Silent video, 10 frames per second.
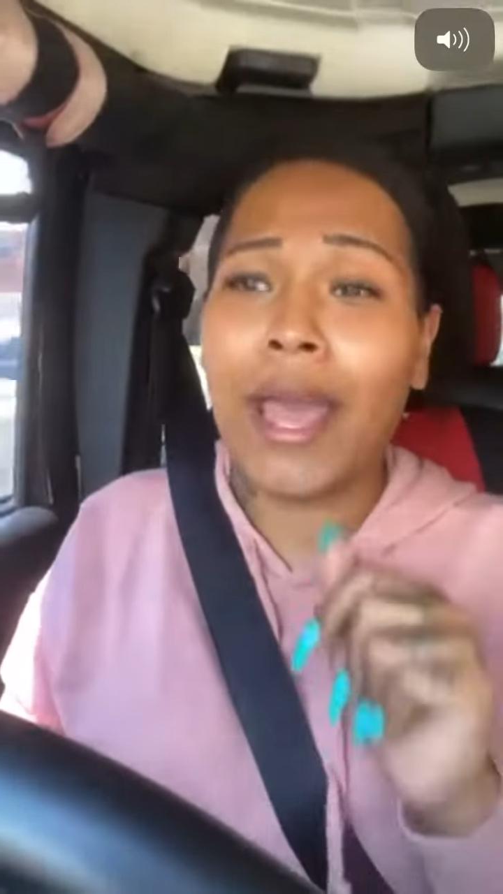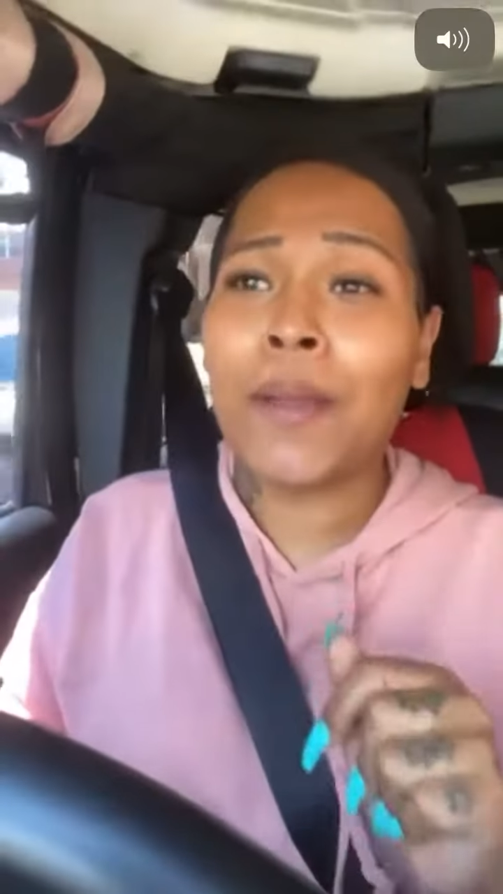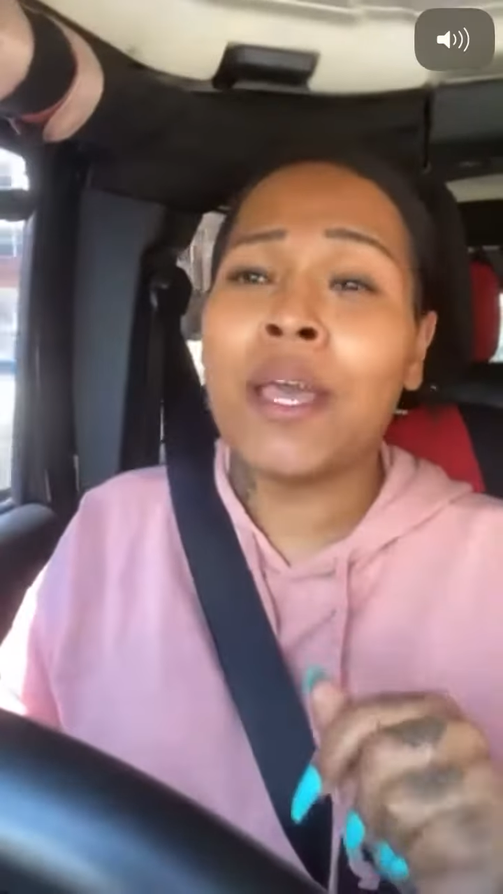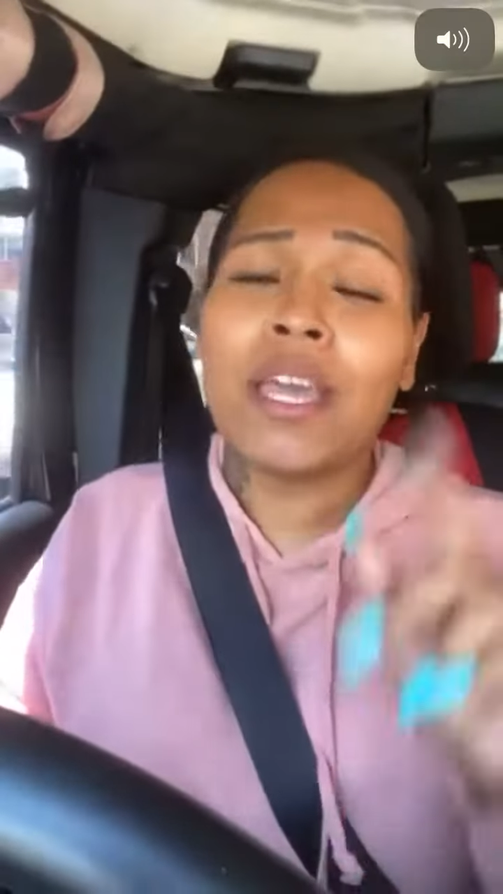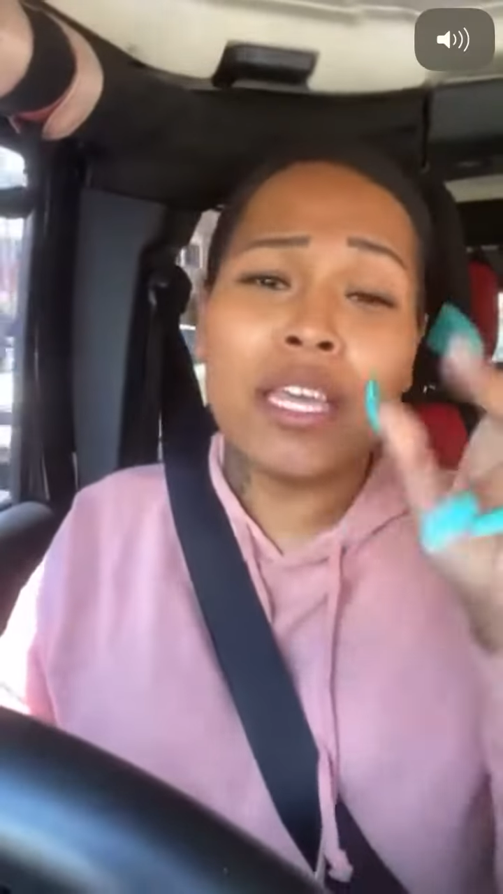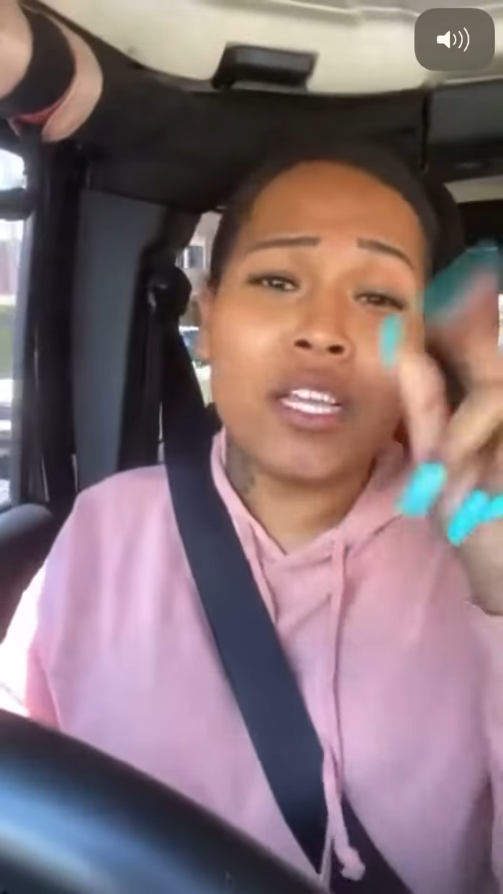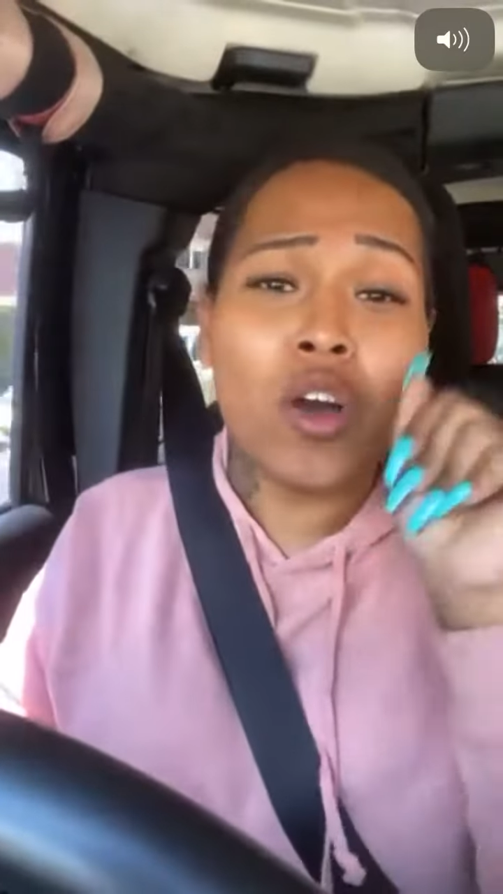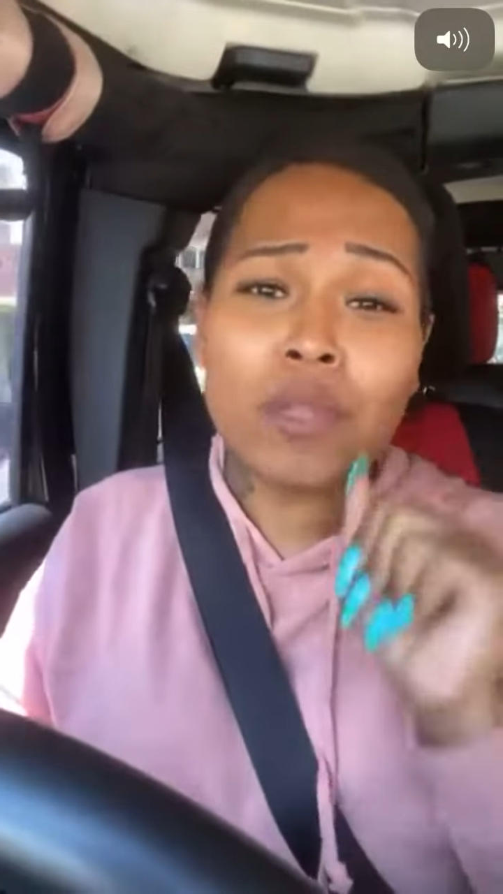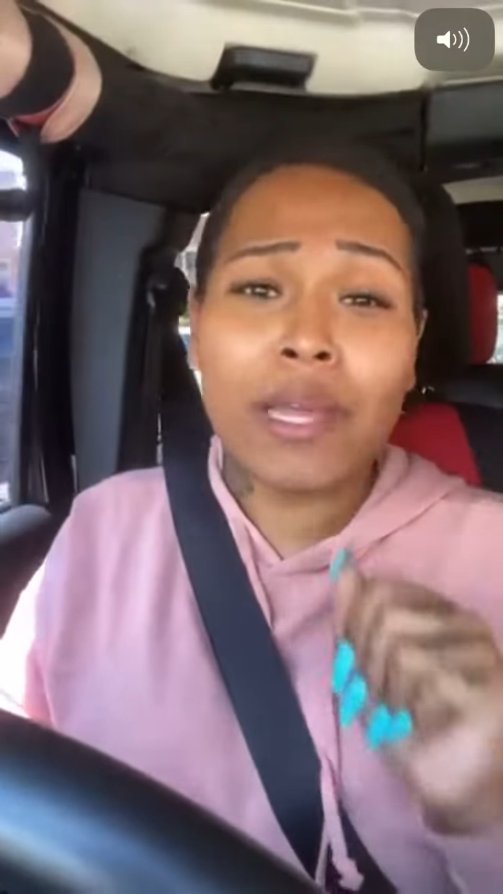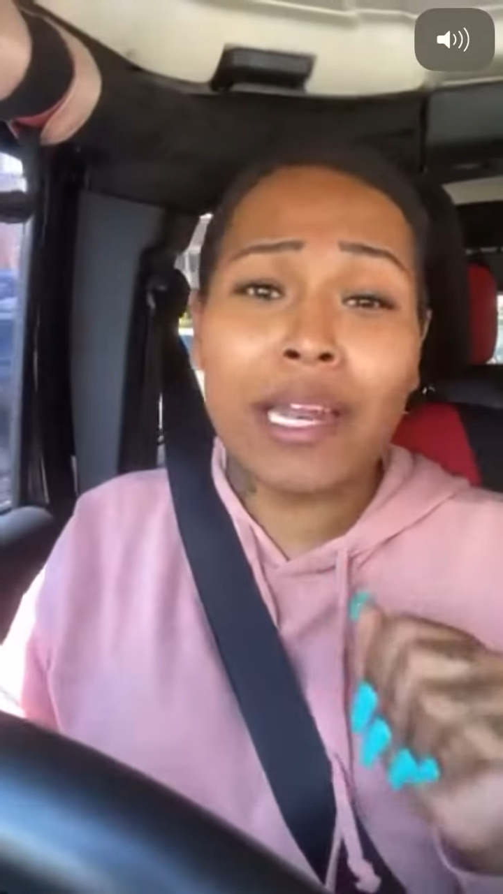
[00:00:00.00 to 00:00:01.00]
He caused me a
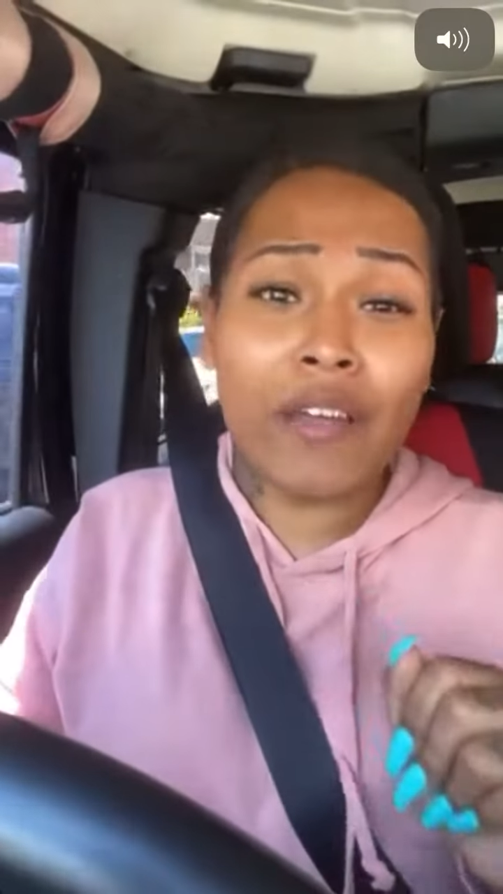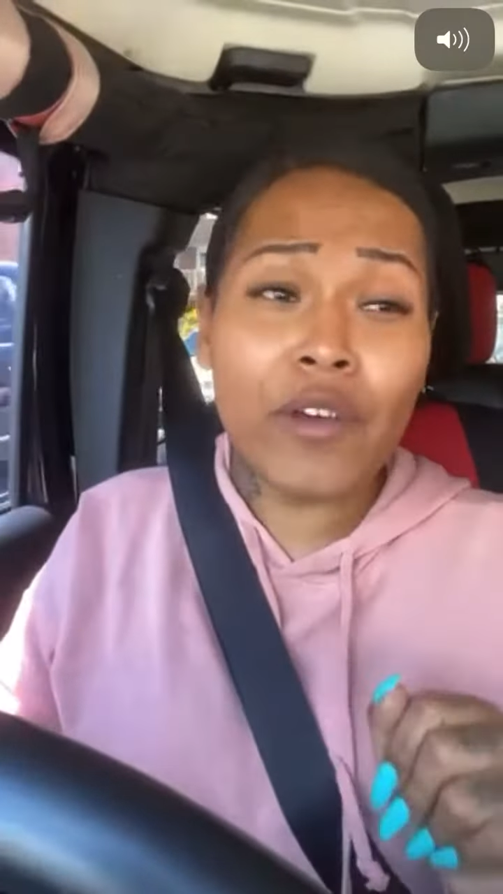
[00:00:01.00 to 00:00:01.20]
lot of fucking